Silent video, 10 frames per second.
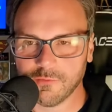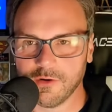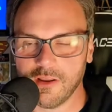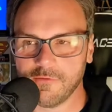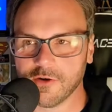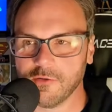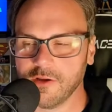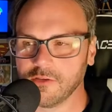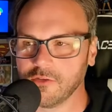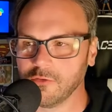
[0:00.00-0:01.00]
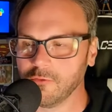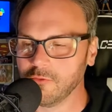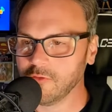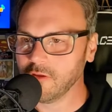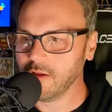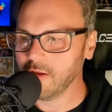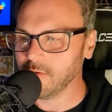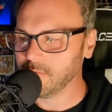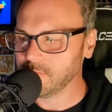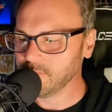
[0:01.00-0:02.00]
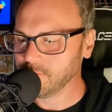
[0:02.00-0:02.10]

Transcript: we're never going to, um,